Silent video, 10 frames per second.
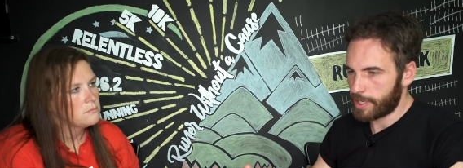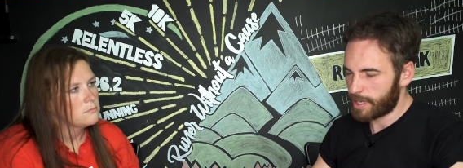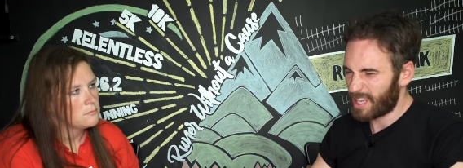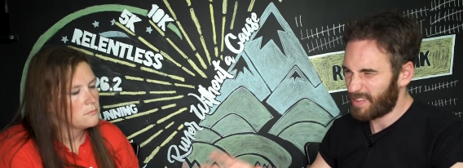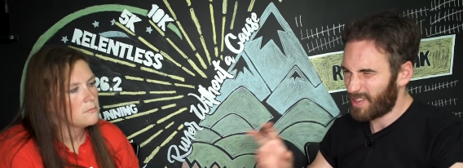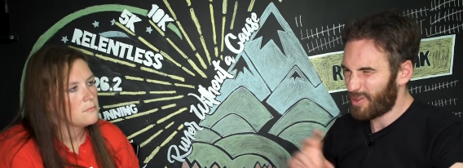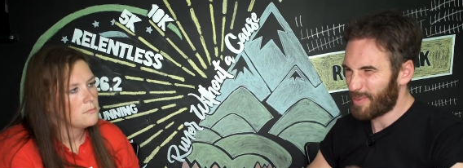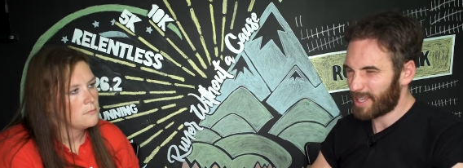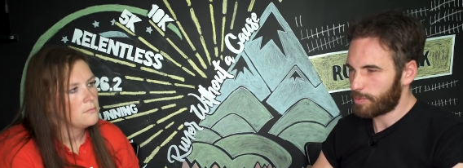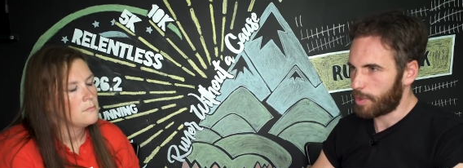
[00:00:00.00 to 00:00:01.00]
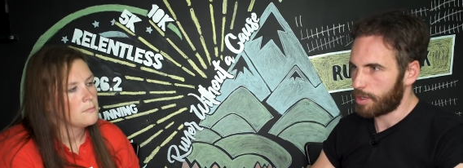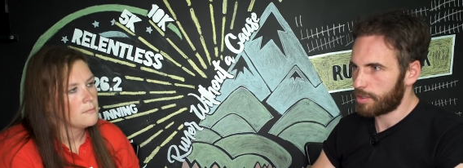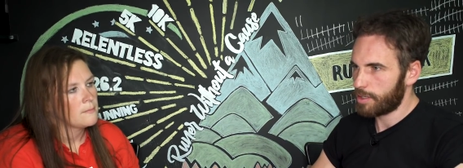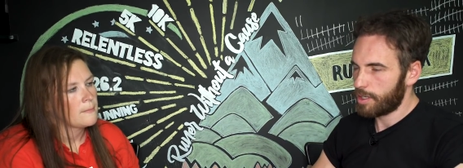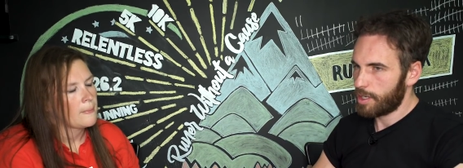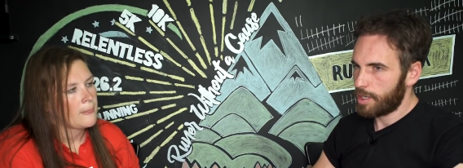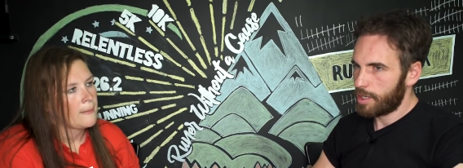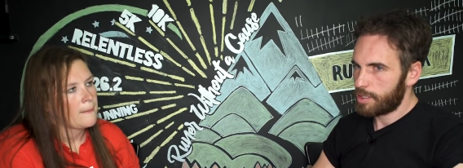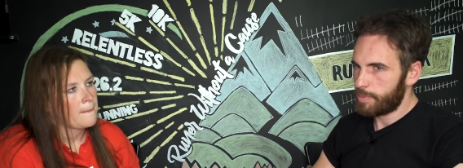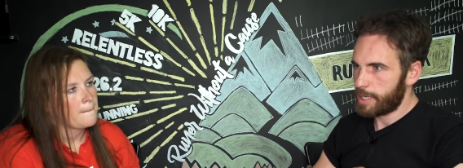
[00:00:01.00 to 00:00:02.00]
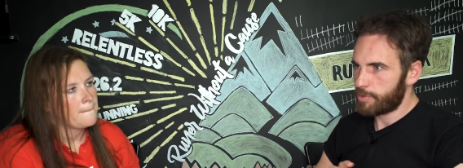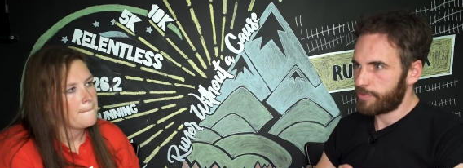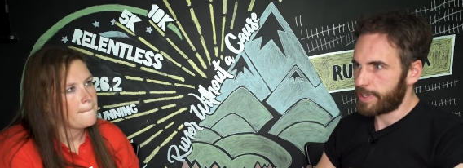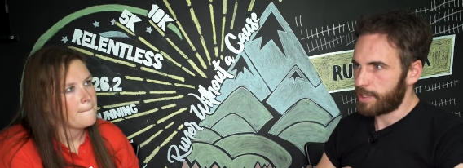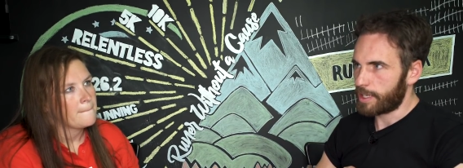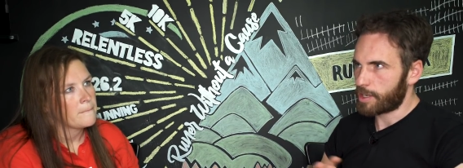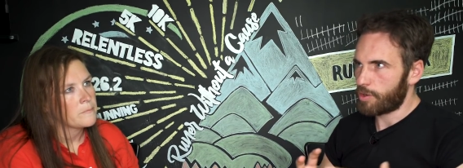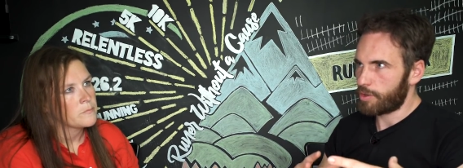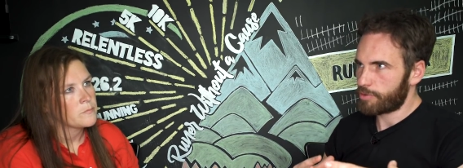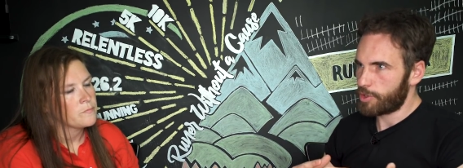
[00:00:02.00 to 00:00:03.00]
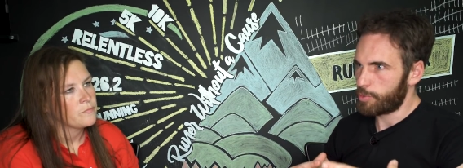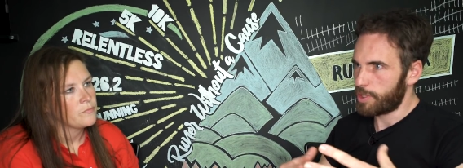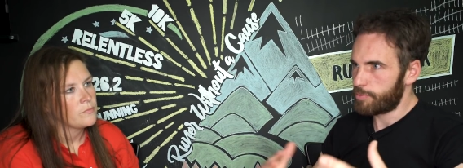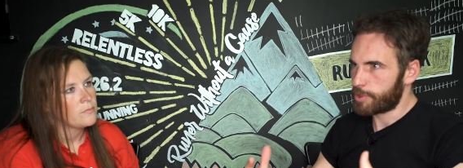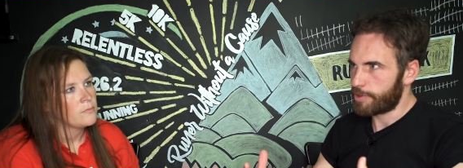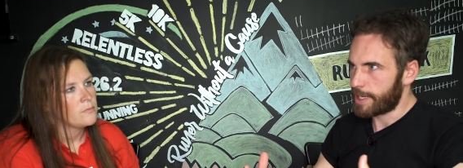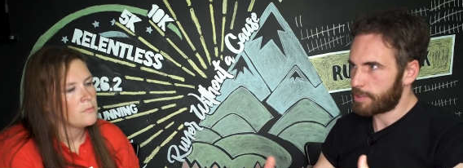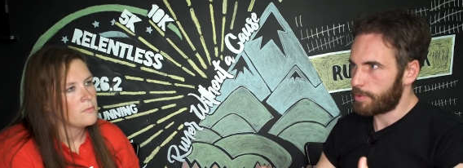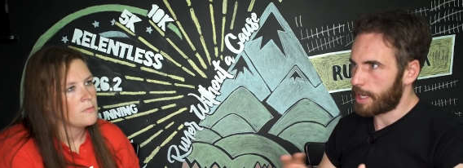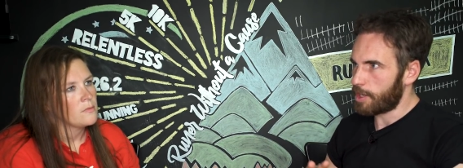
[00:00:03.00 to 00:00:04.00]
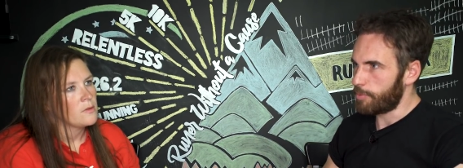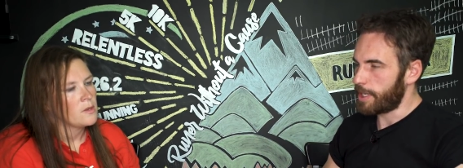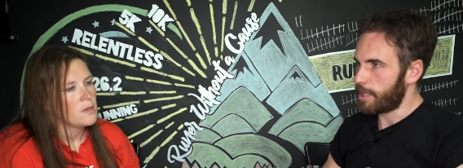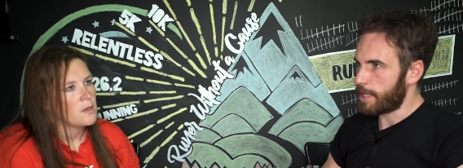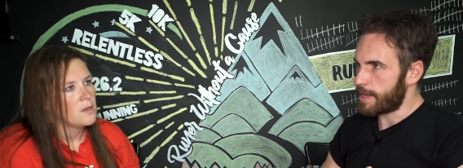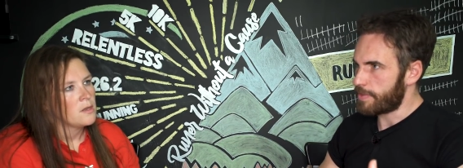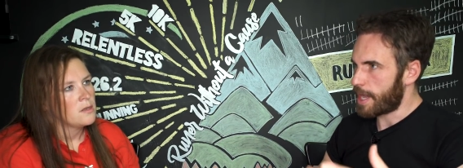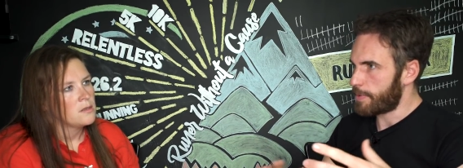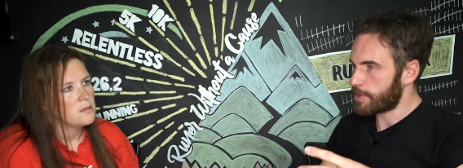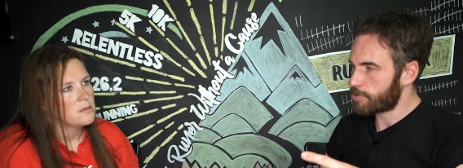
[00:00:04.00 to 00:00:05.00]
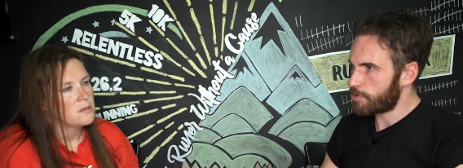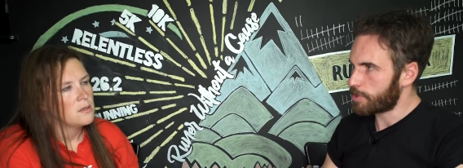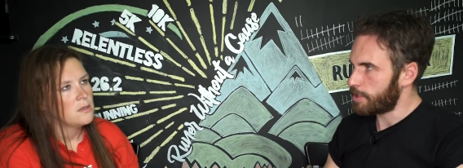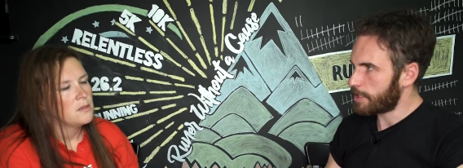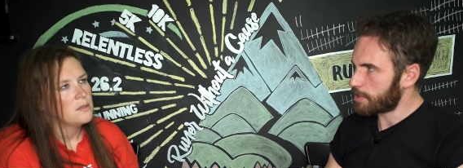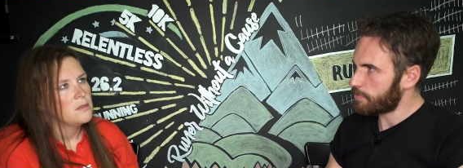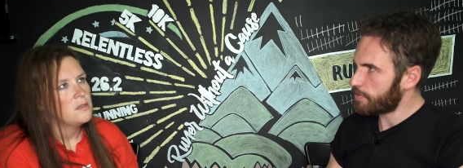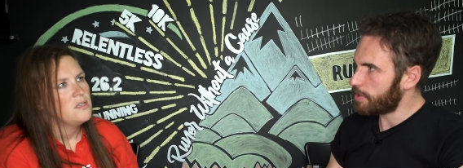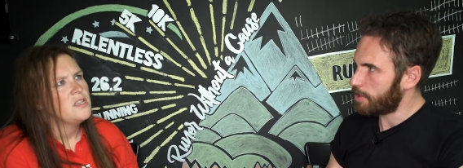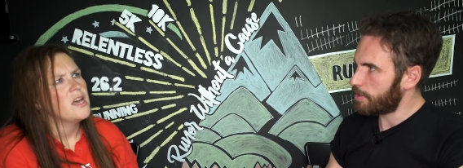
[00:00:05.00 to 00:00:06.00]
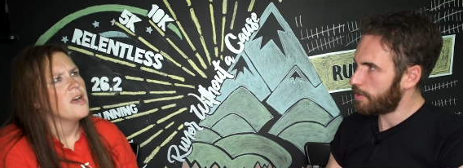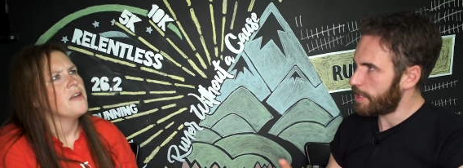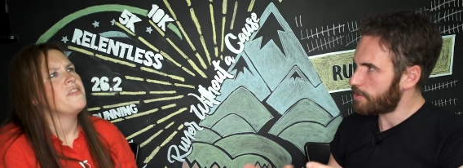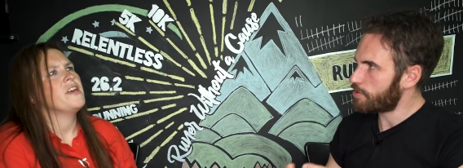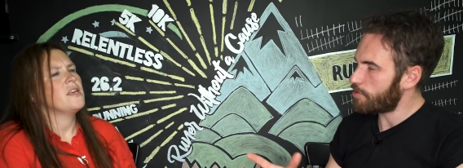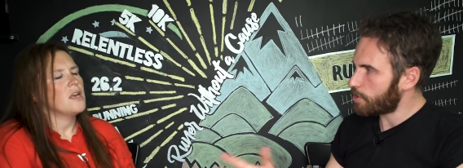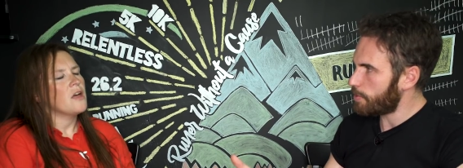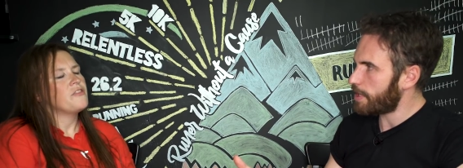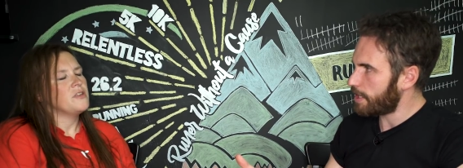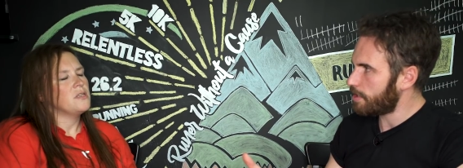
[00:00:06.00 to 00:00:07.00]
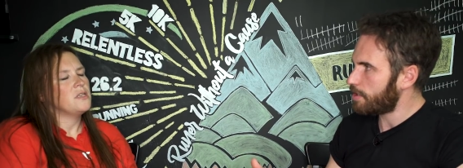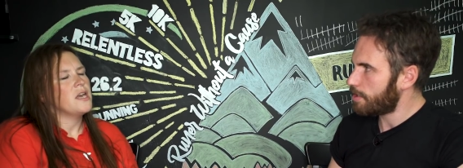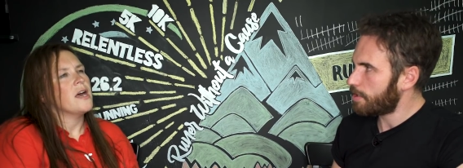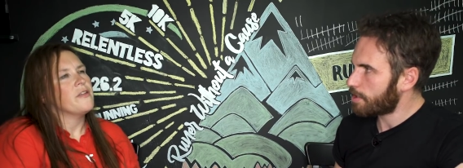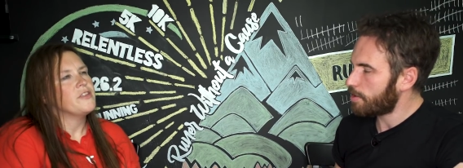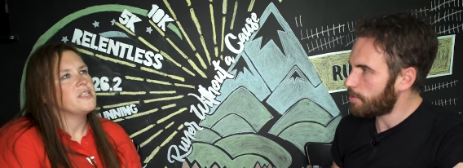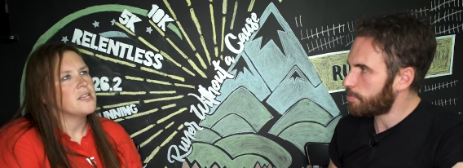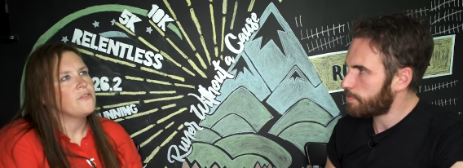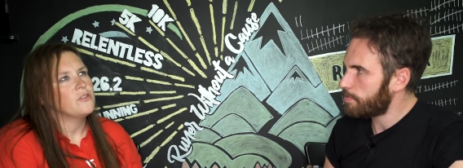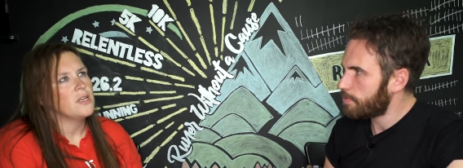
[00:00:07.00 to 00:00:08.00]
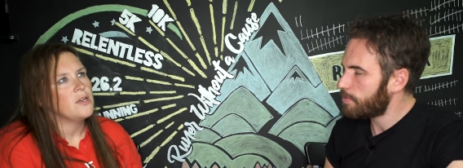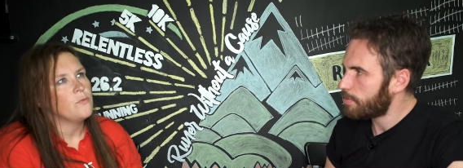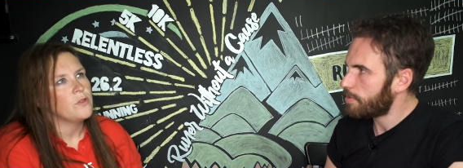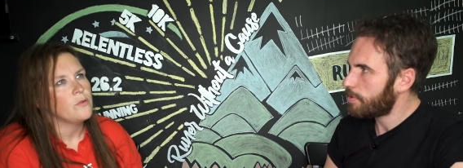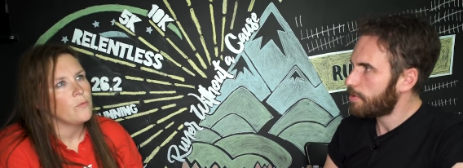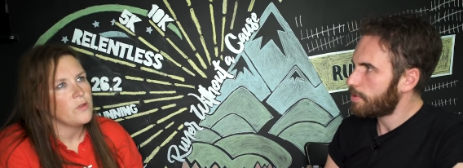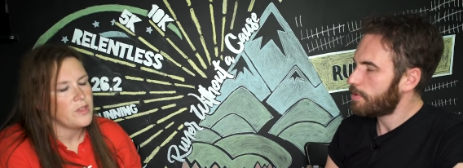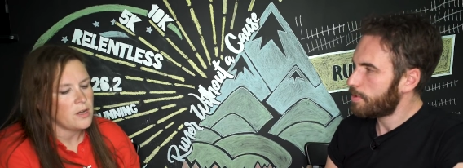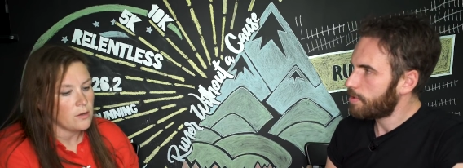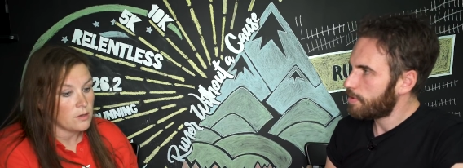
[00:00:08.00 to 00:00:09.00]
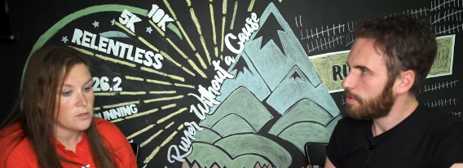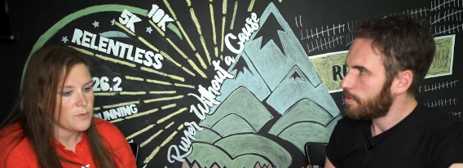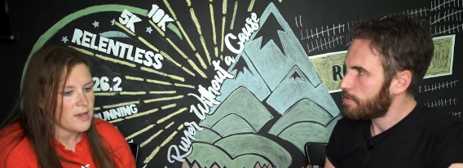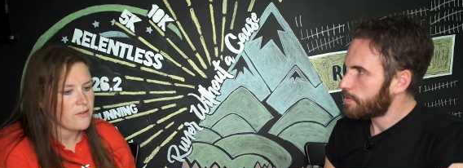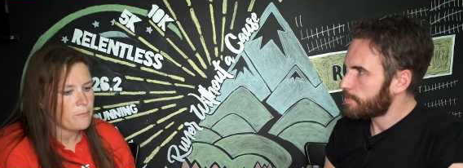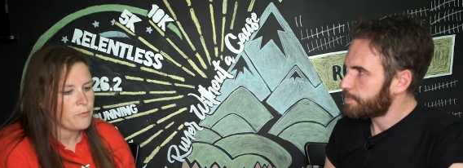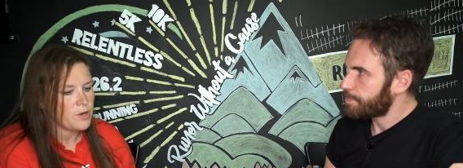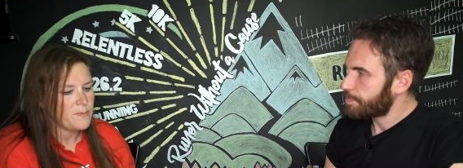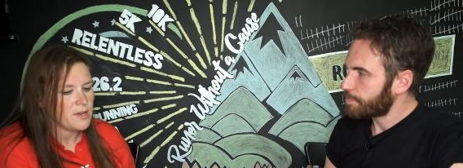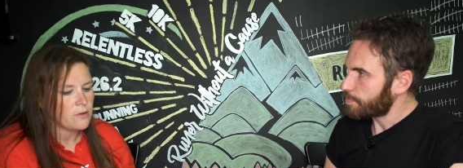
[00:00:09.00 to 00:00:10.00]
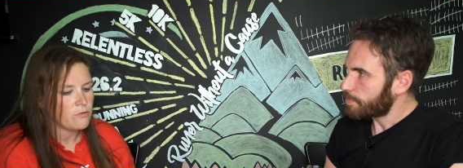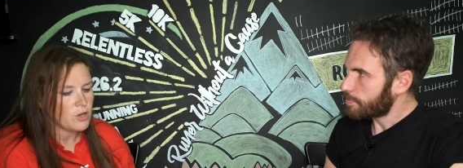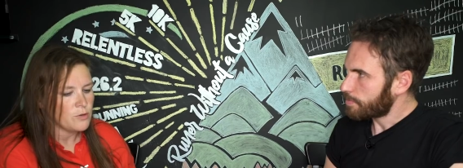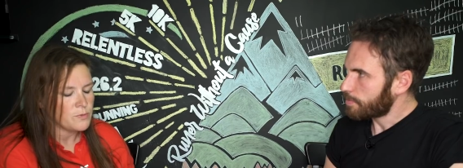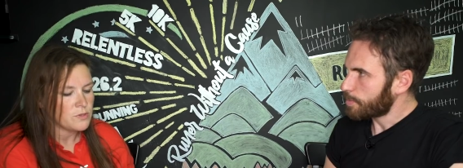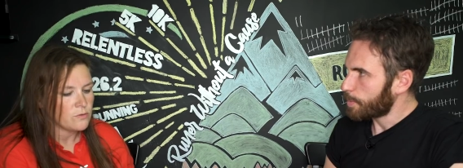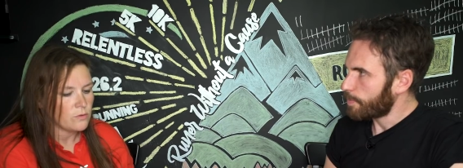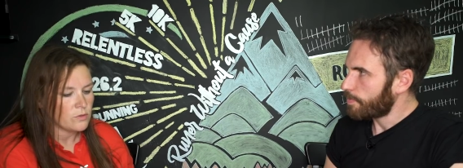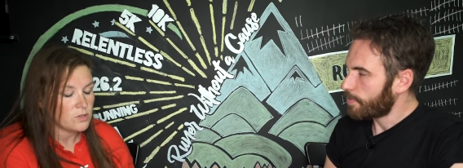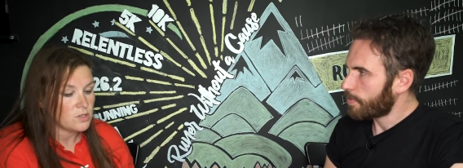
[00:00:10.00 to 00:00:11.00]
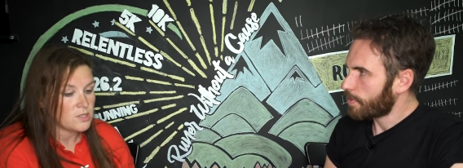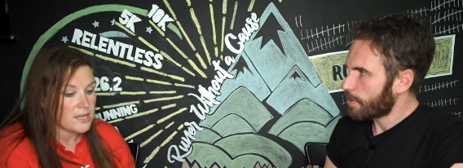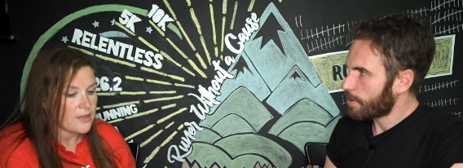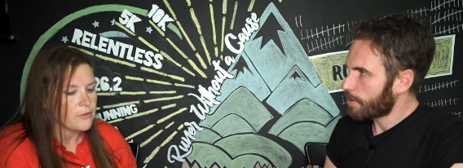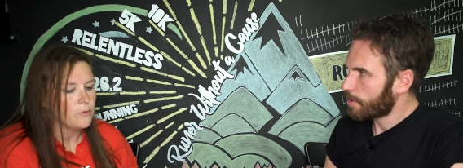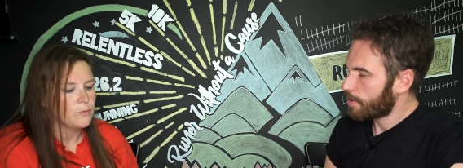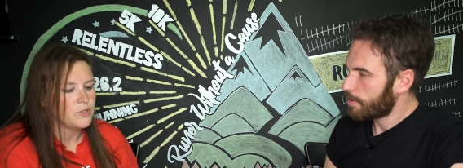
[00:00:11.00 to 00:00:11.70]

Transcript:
Speaker 1: week, and then if you miss one, do people feel like, oh, the group will have progressed without me and that now I struggle? Is that something
Speaker 2: that yeah, they I just think, struggle within? I yeah, I think definitely with, within it, because we have pretty big groups together,